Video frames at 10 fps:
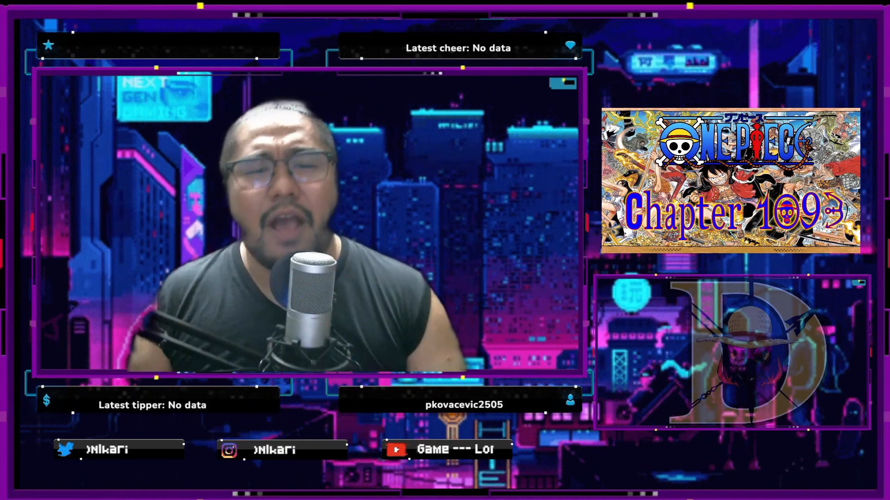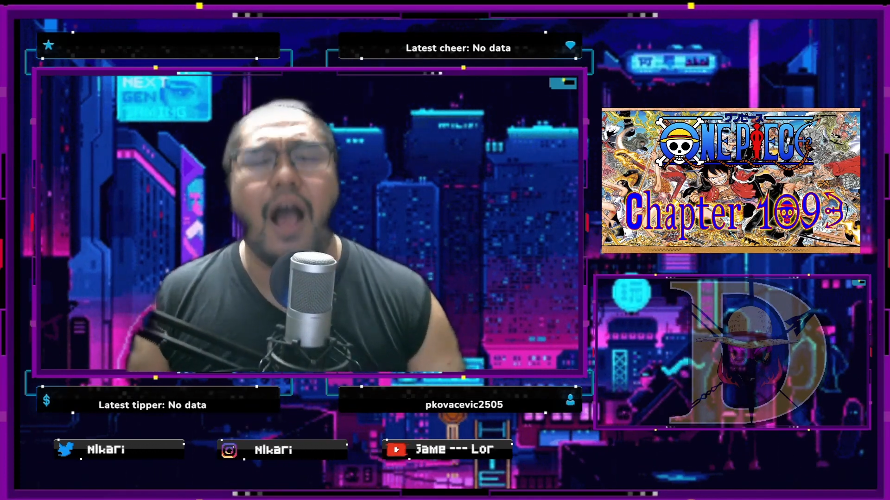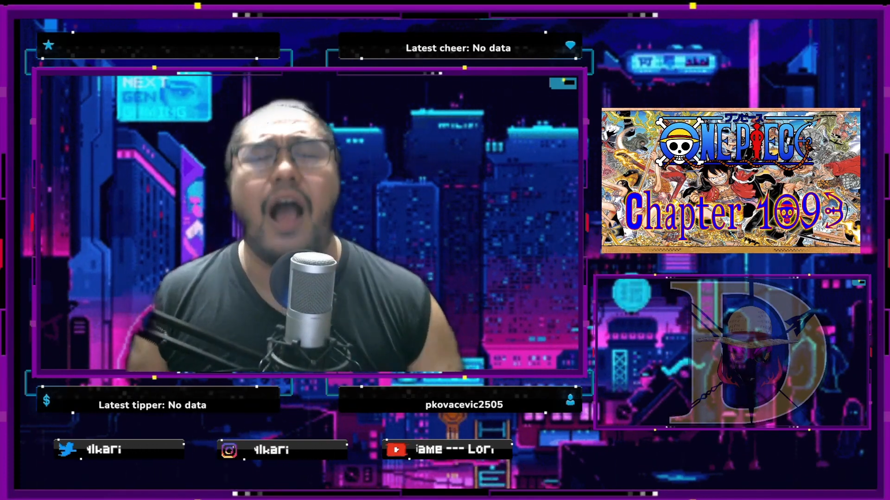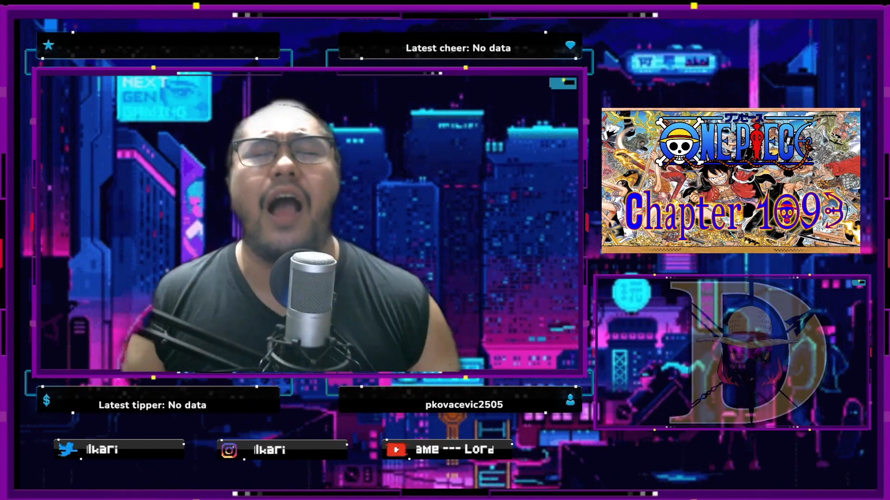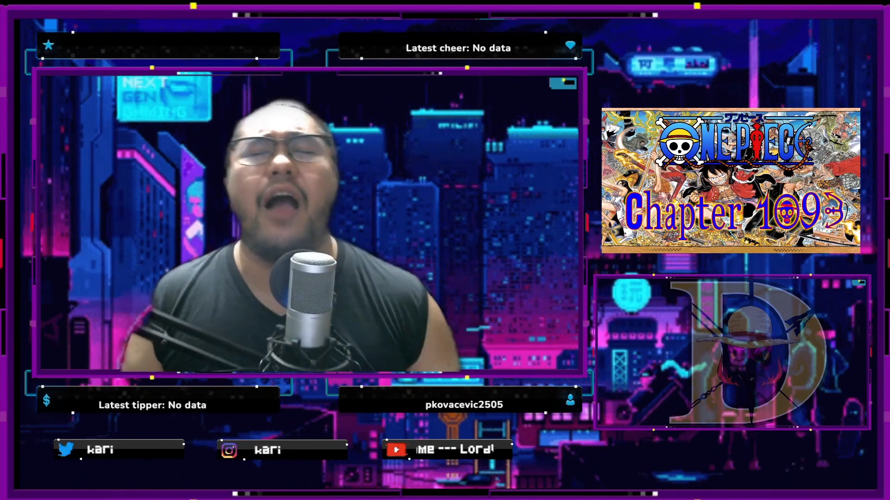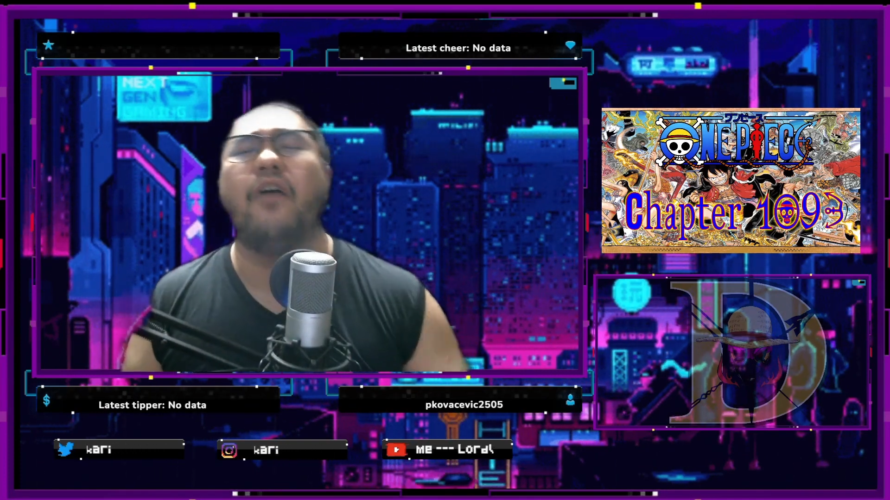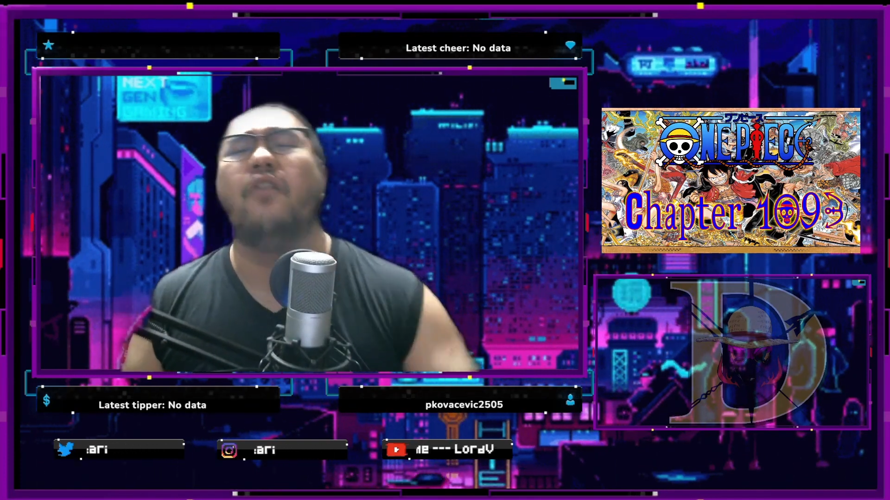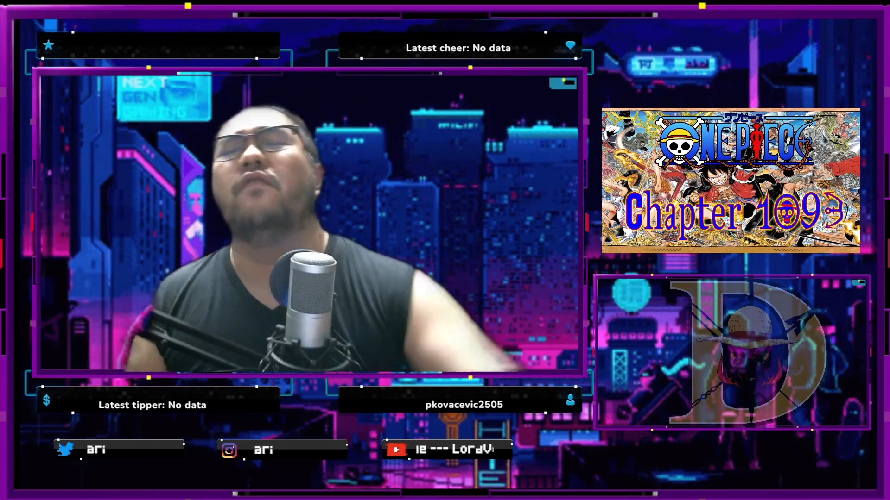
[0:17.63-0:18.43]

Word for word: of